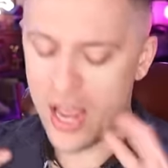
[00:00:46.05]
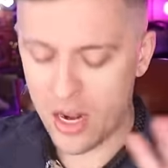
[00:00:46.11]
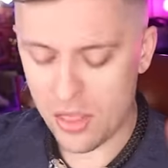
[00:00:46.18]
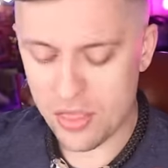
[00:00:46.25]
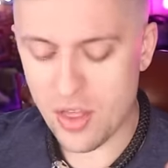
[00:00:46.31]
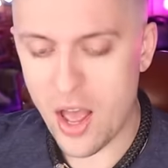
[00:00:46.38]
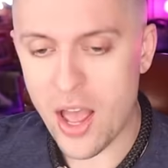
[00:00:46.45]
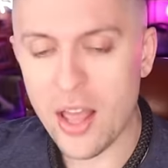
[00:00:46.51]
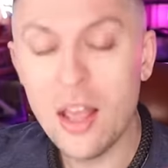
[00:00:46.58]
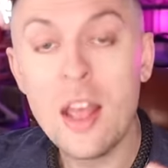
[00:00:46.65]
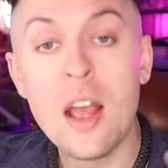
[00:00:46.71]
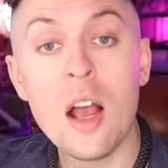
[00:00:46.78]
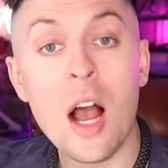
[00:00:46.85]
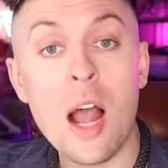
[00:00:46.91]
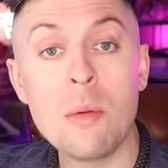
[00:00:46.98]
I had a thought.
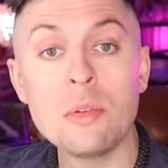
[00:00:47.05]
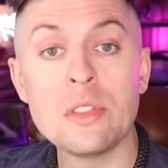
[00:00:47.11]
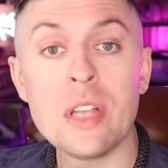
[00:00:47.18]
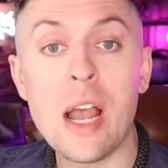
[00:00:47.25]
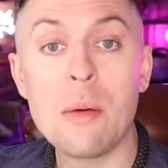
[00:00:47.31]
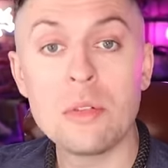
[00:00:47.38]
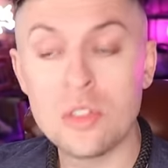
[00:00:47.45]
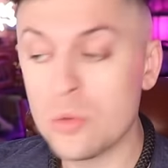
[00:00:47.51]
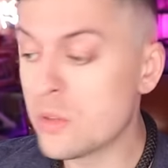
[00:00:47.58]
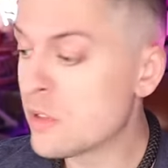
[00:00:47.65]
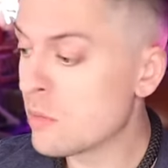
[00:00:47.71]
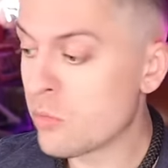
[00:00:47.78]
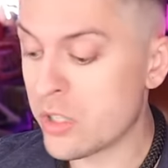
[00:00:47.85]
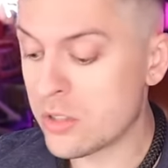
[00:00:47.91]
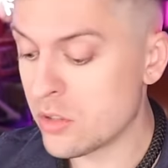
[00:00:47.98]
I was I was doing
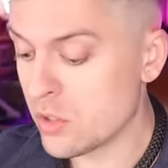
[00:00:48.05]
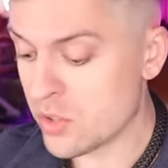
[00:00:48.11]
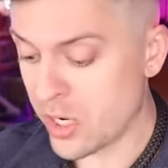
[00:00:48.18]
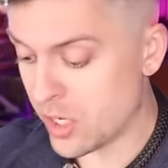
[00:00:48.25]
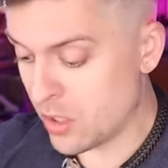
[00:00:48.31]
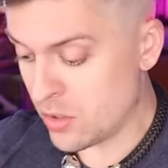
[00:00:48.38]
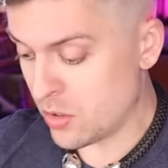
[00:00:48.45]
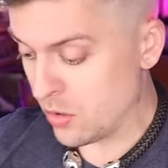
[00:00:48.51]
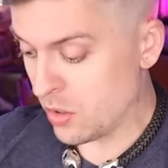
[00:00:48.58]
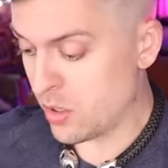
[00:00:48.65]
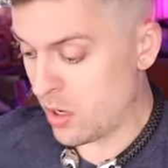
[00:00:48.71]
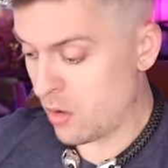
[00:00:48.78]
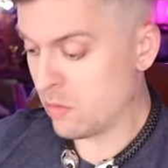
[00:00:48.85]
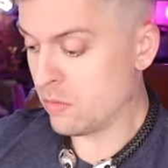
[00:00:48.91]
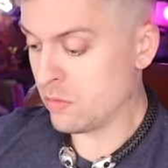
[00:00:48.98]
some research like you do, you
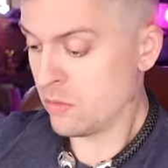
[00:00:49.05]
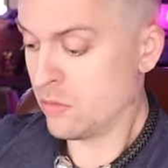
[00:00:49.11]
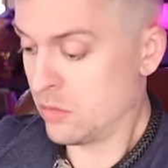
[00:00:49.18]
know.